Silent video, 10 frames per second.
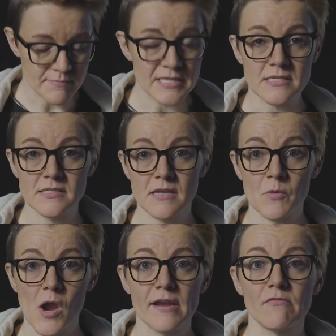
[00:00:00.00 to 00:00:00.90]
In the
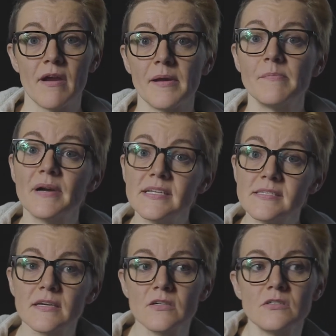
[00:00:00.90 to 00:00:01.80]
summer, I can ride my
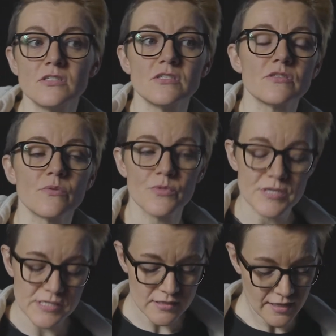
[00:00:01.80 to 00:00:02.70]
bicycle and just throw
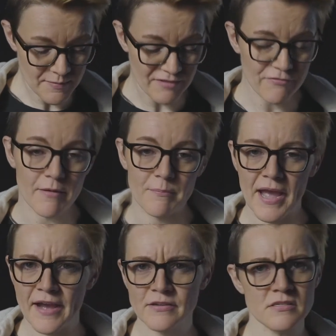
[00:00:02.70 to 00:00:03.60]
this in like my front
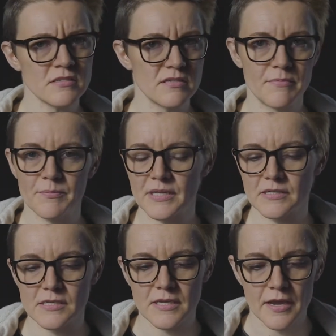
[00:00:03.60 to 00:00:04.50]
pouch. Be
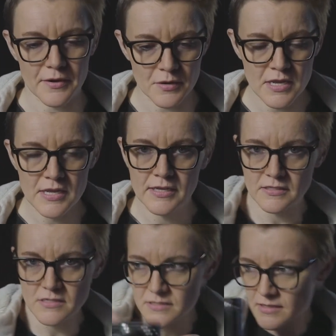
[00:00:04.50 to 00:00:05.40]
good to go.
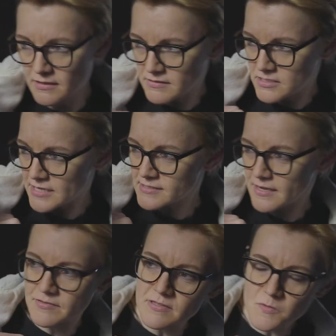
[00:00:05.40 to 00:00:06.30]
And just can chase
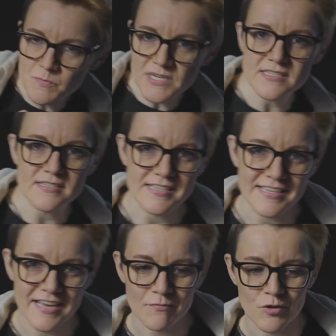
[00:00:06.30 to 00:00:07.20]
after those buses
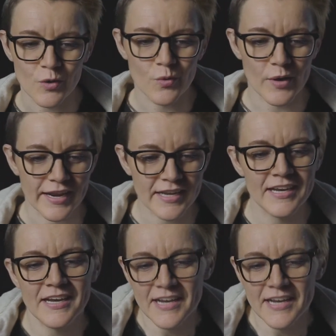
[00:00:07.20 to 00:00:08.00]
and get them real quick.